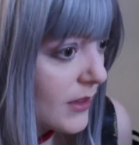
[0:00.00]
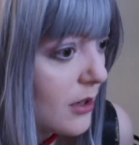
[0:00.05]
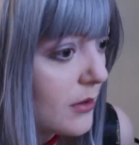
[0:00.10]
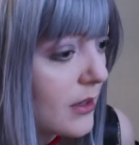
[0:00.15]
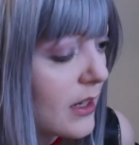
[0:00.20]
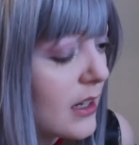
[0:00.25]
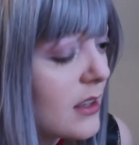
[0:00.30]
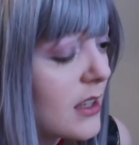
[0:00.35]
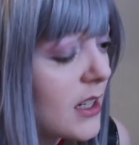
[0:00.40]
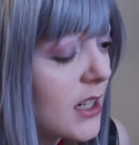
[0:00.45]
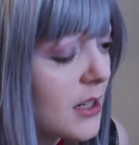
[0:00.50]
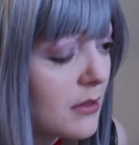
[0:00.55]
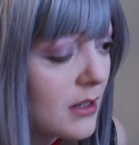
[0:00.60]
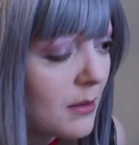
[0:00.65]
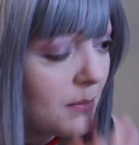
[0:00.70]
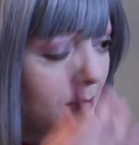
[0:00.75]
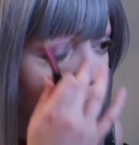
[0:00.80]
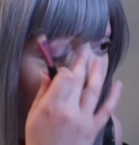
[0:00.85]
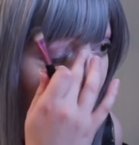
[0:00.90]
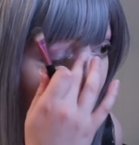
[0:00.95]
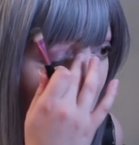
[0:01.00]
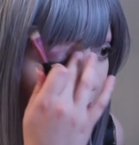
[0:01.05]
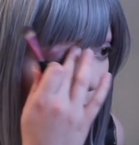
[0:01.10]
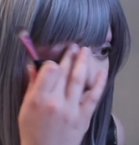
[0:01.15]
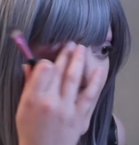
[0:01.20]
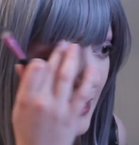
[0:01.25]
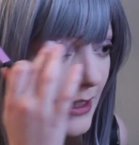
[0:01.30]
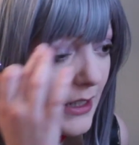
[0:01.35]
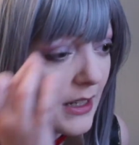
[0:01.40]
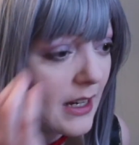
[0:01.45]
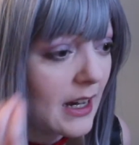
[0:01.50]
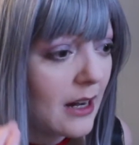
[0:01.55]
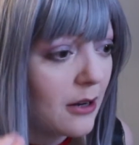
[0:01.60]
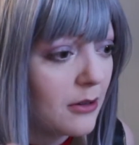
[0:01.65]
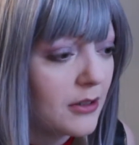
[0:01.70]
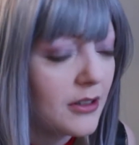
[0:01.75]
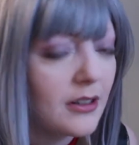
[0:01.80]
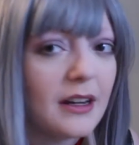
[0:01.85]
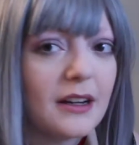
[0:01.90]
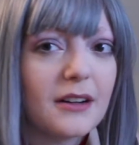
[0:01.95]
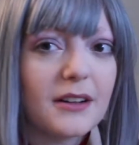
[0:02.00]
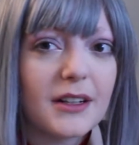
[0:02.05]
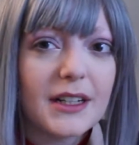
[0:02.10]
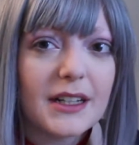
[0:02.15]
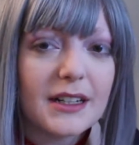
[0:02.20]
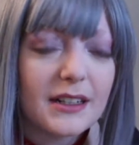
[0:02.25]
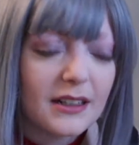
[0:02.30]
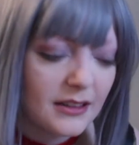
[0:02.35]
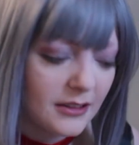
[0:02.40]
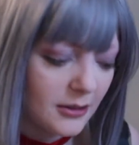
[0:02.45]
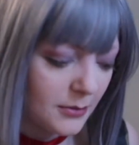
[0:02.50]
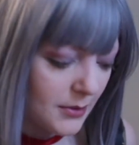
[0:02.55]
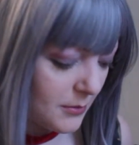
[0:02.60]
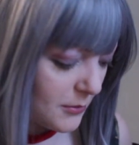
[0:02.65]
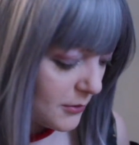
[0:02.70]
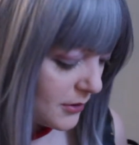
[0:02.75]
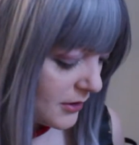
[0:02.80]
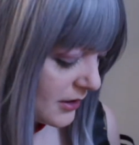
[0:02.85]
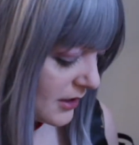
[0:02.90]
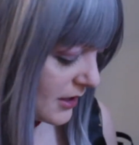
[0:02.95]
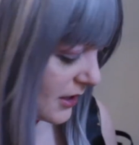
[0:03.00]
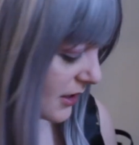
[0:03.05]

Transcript: Okay, I think I want to brighten up like the outer area a little bit more,